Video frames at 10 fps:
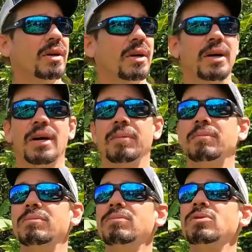
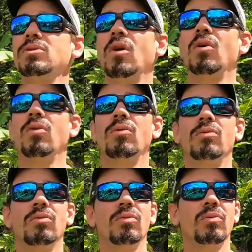Um, so
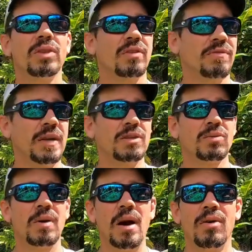with the fence
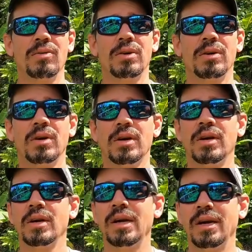around
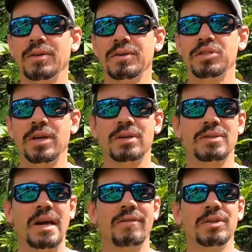and the chickens
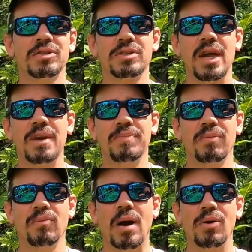have an escape
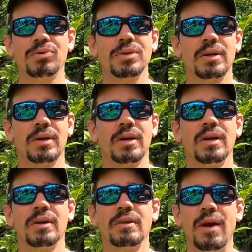route,
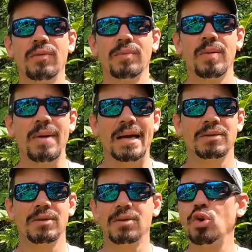that would be back
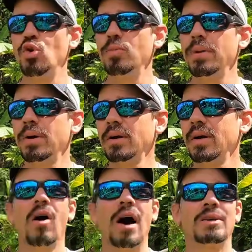to the coop.
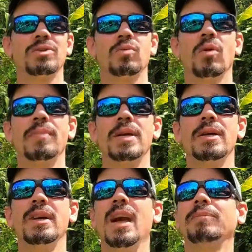Hawks will
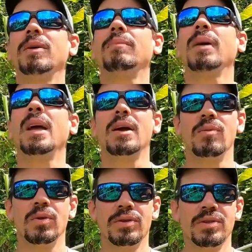be kept at bay
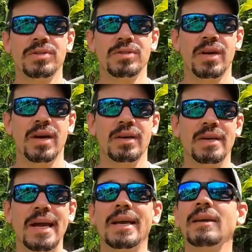with this uh,
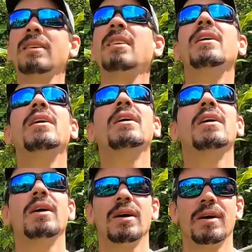netting.
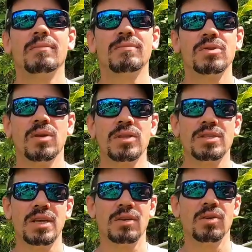Um, so let's
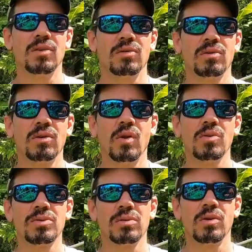take a little
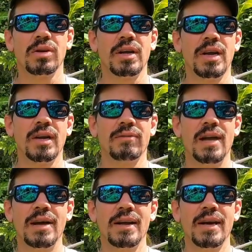closer look again at
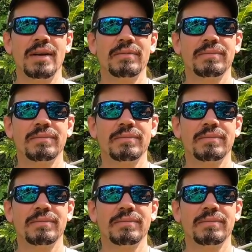that netting.